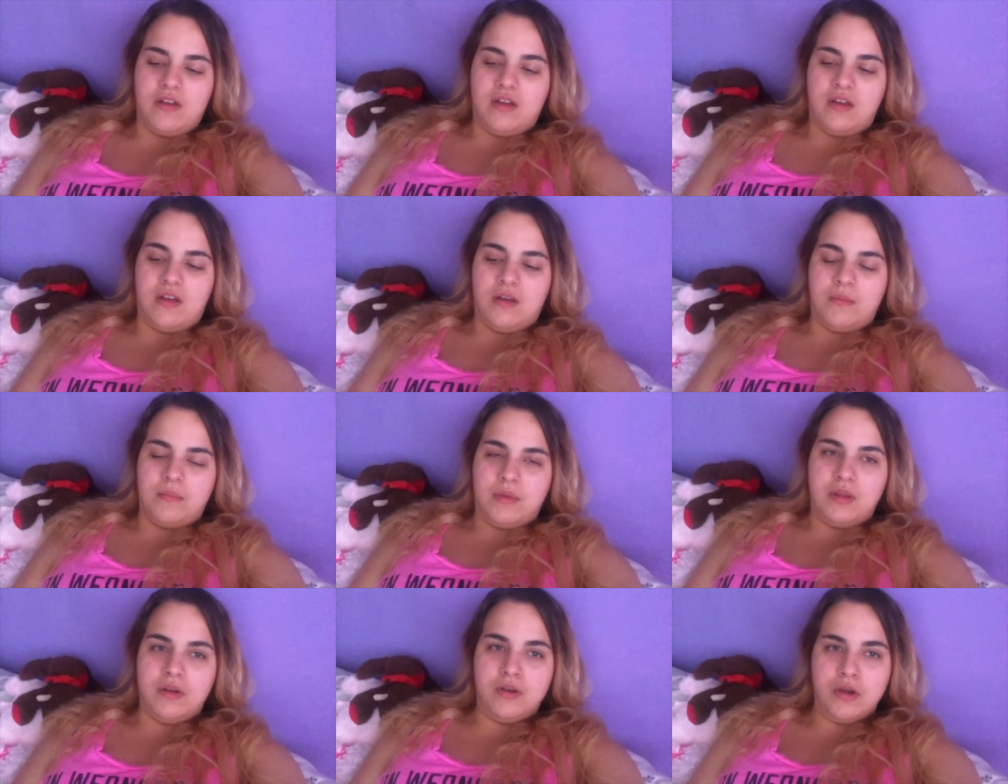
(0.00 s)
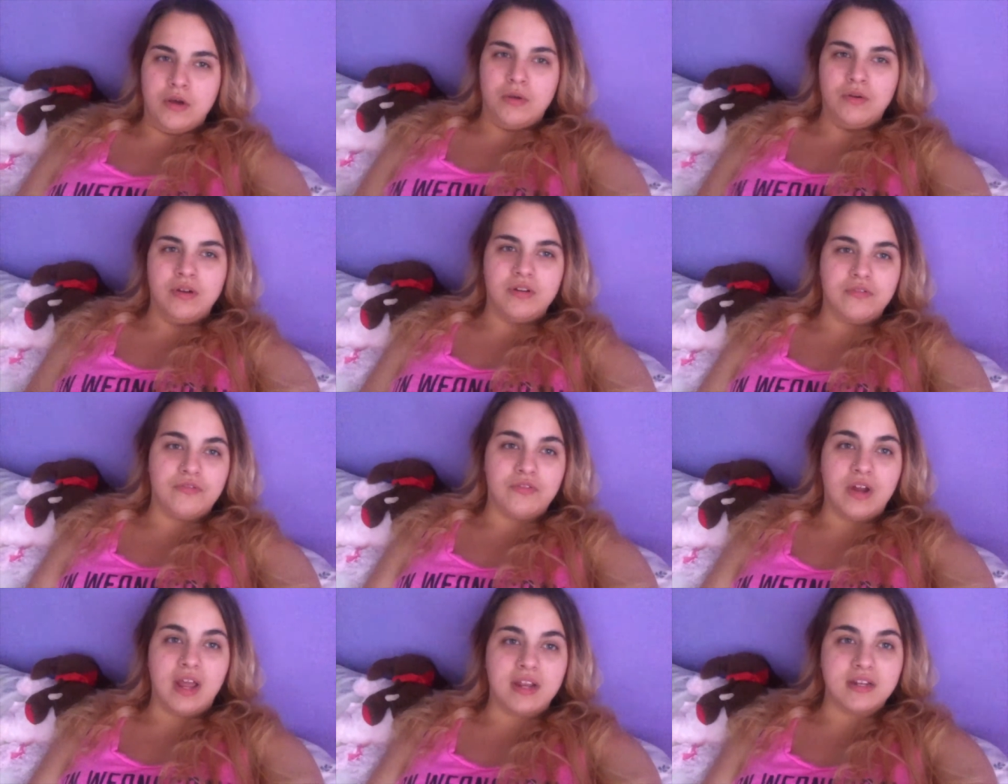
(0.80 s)
um, known a
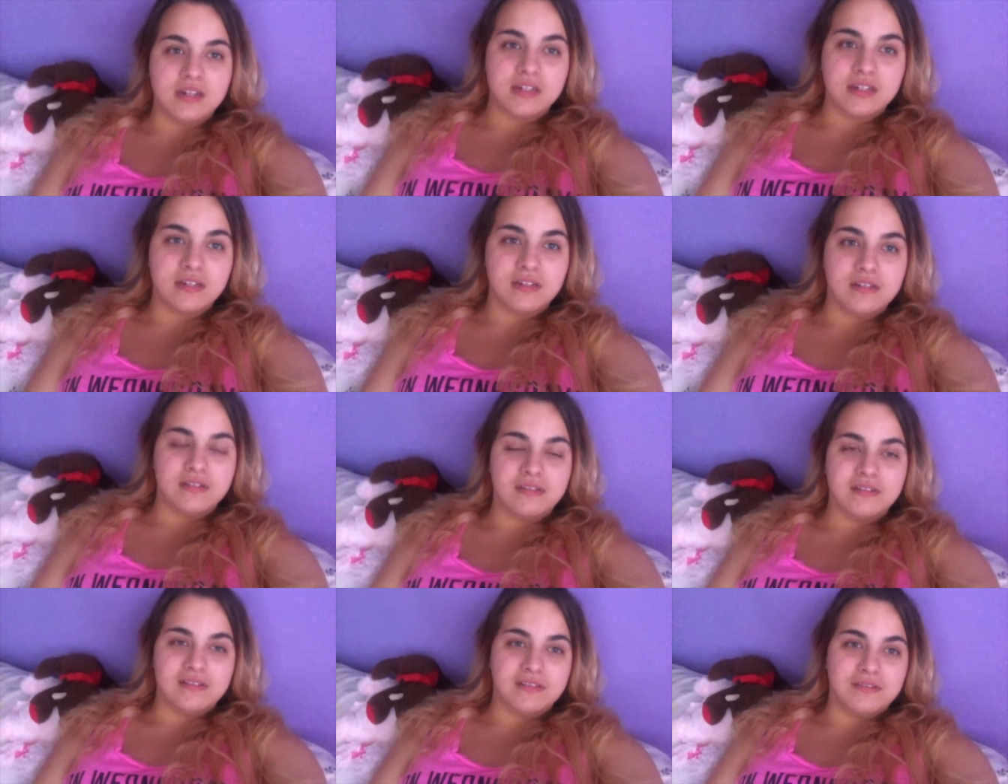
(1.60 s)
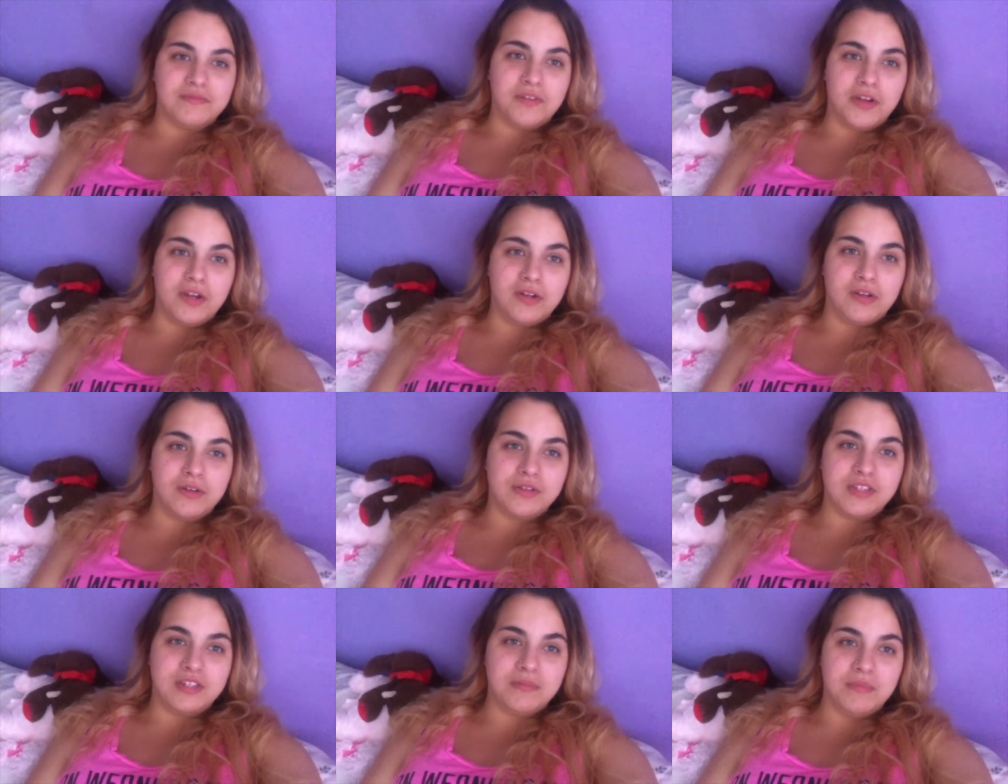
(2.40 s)
friend very
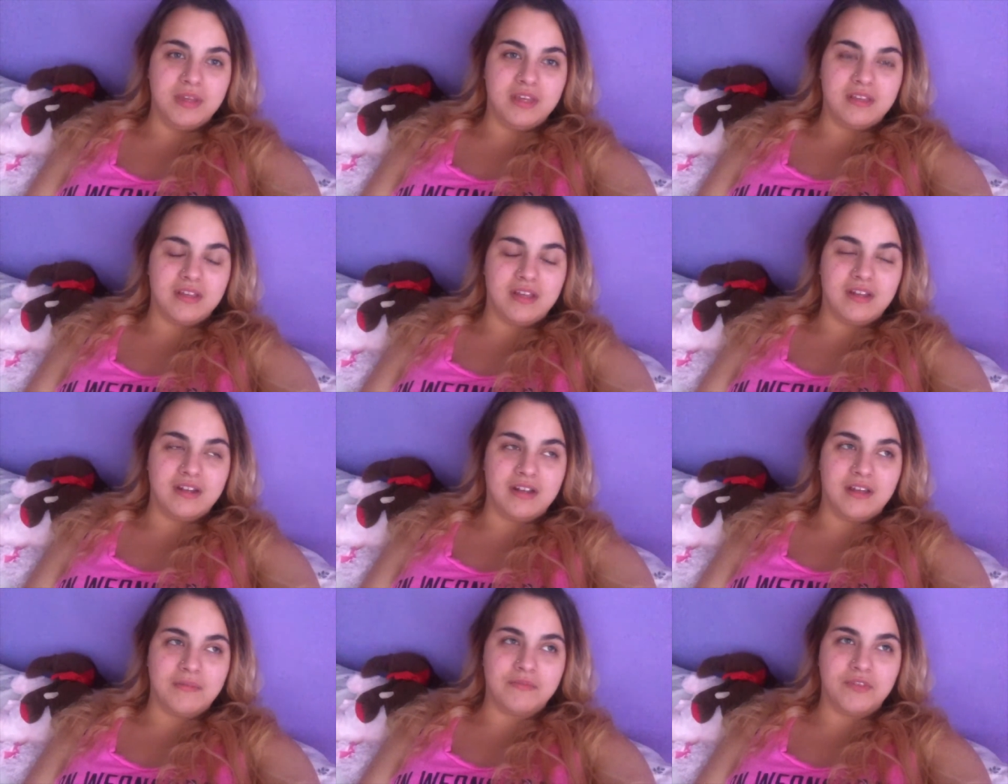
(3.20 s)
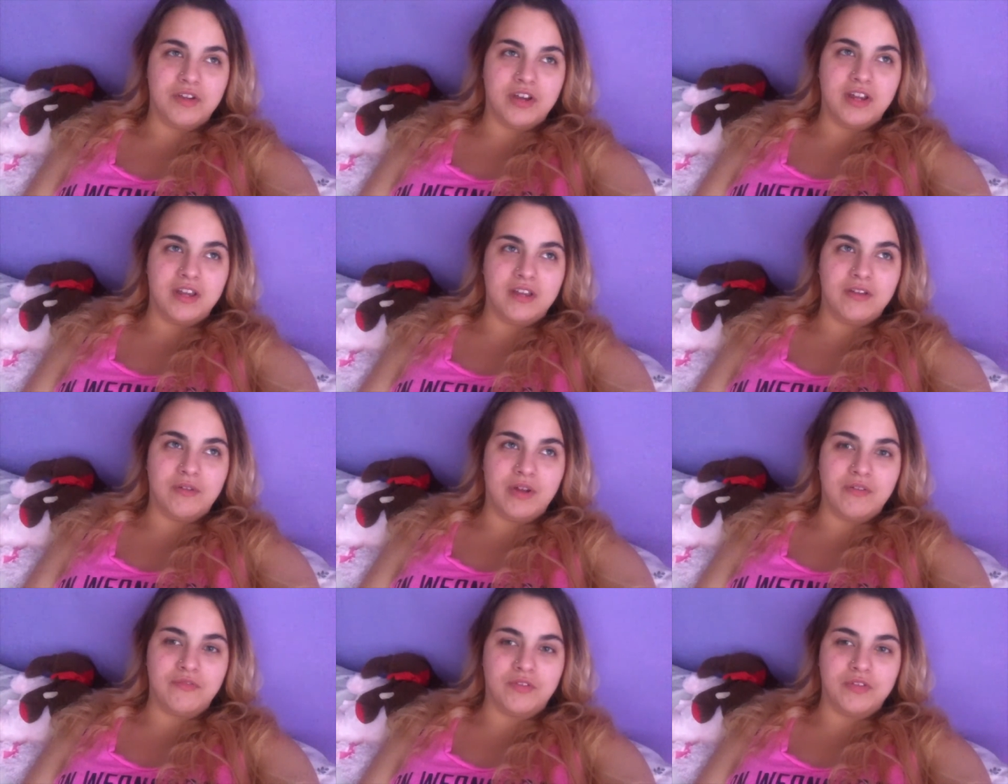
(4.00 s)
close to me that I'm very
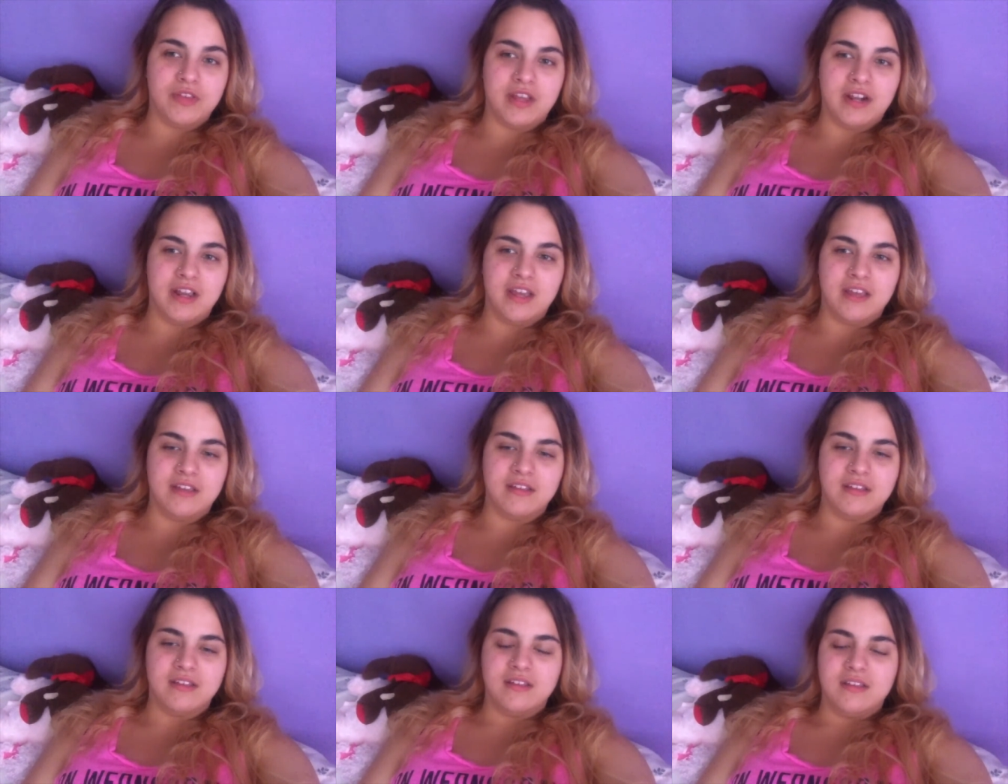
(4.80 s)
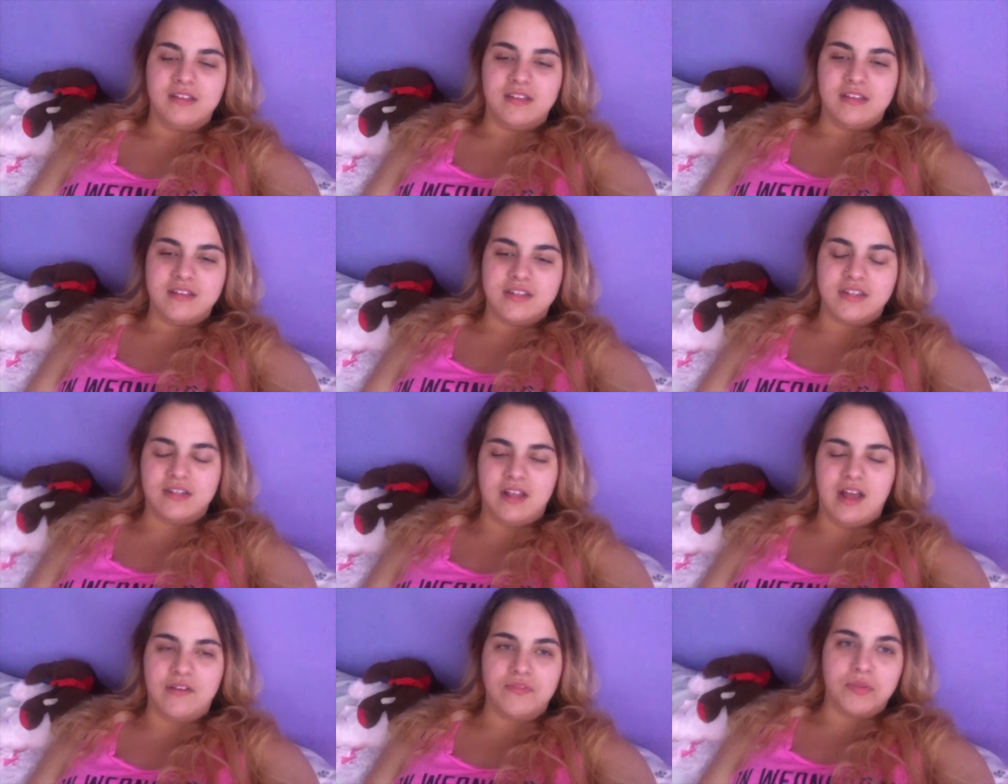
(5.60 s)
grateful that I still
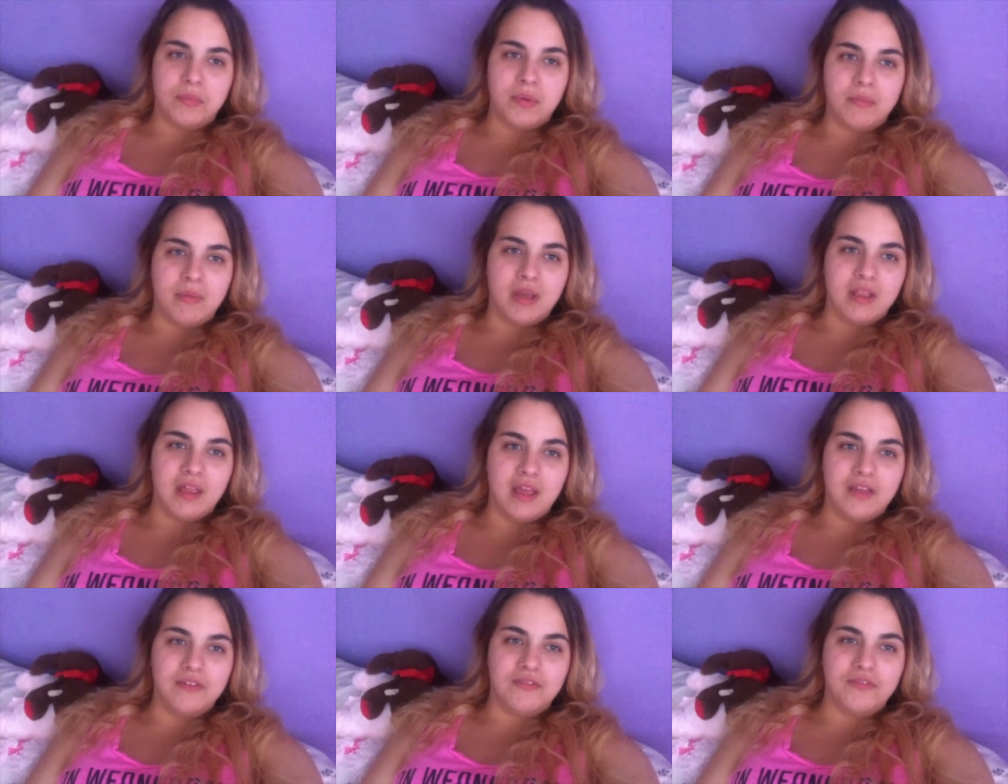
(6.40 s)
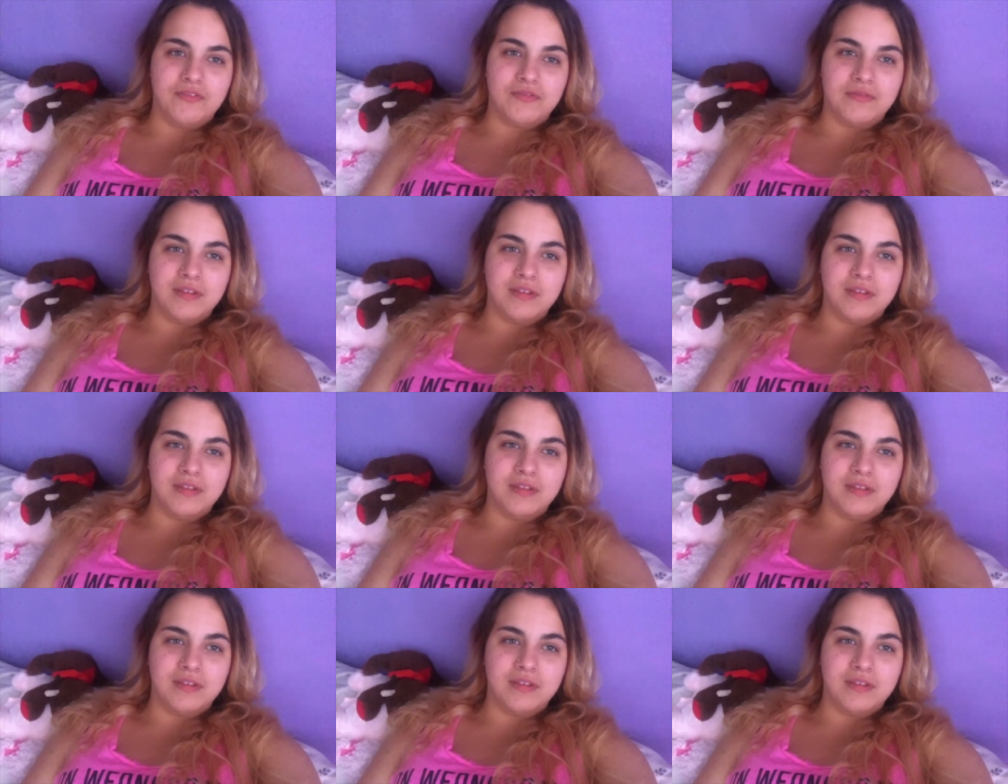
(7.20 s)
have them in my life.